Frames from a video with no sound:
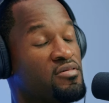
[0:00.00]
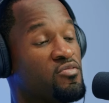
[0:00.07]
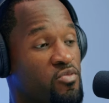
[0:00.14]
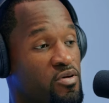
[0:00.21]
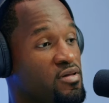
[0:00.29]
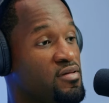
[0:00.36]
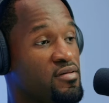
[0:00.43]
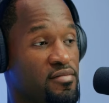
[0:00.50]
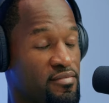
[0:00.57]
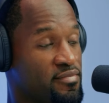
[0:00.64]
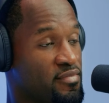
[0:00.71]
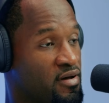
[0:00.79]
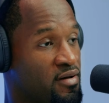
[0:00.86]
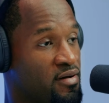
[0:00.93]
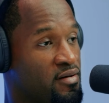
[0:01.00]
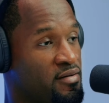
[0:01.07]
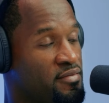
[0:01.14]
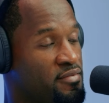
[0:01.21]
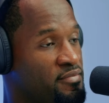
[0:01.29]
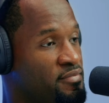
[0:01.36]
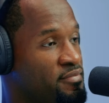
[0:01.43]
that we uh,
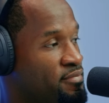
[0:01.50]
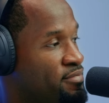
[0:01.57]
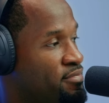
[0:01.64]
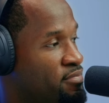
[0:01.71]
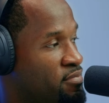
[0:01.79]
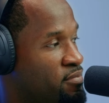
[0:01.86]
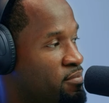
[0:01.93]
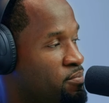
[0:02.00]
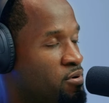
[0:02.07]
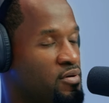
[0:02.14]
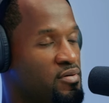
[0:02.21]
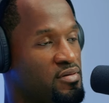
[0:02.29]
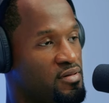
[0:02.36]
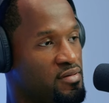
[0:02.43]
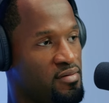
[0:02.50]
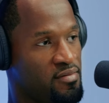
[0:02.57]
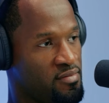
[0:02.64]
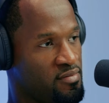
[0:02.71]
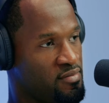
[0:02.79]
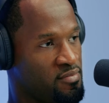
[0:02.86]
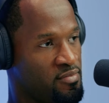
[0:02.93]
put on the
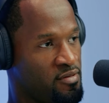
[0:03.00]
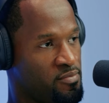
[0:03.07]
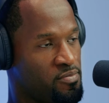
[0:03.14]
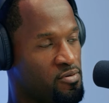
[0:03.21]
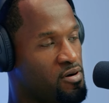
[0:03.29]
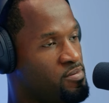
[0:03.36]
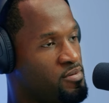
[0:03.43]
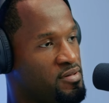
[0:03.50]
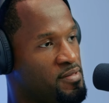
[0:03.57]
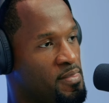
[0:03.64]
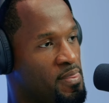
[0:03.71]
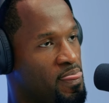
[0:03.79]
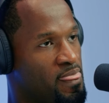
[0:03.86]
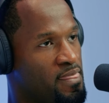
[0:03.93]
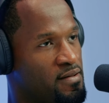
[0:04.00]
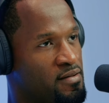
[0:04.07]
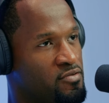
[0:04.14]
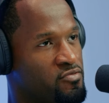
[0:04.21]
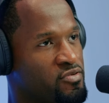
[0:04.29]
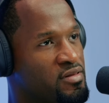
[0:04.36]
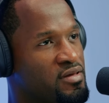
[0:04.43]
the property uh,
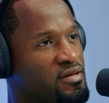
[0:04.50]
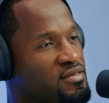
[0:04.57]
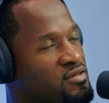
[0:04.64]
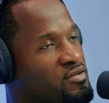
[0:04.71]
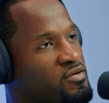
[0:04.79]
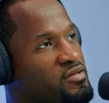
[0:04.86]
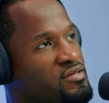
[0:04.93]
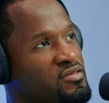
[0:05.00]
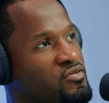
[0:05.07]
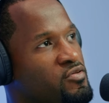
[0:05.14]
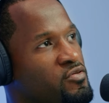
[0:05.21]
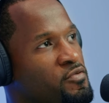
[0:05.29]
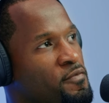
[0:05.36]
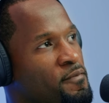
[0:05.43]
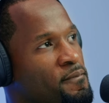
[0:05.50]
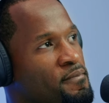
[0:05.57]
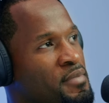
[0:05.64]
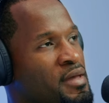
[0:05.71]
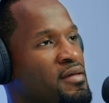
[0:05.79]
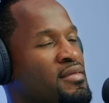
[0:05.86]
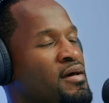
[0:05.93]
really isn't going to
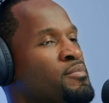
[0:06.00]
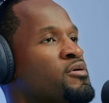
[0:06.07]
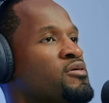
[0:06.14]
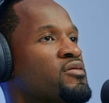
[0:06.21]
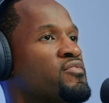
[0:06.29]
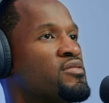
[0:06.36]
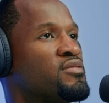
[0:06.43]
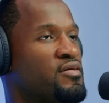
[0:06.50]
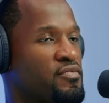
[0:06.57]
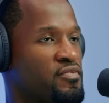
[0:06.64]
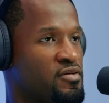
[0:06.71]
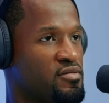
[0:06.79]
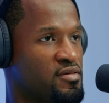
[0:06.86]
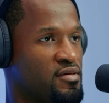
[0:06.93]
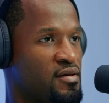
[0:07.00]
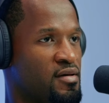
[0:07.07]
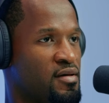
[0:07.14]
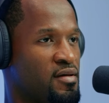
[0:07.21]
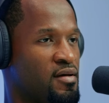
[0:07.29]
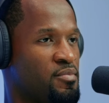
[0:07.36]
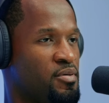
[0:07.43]
make that much of a difference
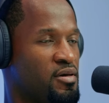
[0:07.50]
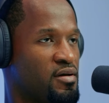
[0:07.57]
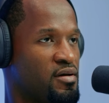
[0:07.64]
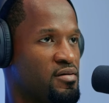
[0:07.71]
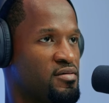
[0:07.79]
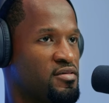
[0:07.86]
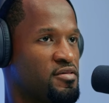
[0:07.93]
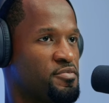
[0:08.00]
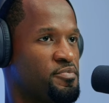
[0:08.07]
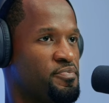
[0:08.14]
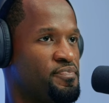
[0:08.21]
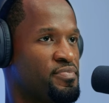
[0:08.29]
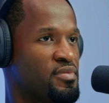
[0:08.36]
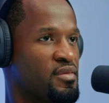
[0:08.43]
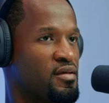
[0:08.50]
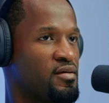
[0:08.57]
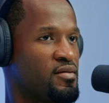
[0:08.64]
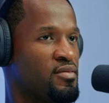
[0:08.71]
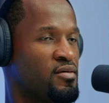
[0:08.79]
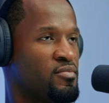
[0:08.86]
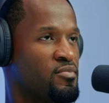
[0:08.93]
because
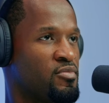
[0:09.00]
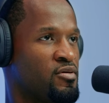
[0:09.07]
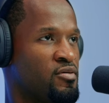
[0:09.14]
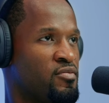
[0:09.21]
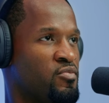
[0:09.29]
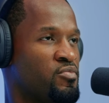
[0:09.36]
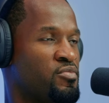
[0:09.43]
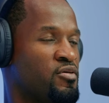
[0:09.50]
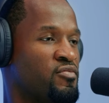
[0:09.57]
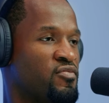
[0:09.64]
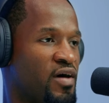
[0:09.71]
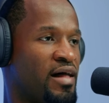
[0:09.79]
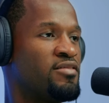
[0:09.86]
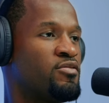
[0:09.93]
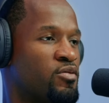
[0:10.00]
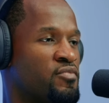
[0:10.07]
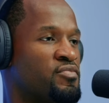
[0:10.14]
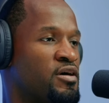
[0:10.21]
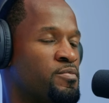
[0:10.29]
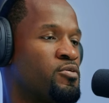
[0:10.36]
the the the value of that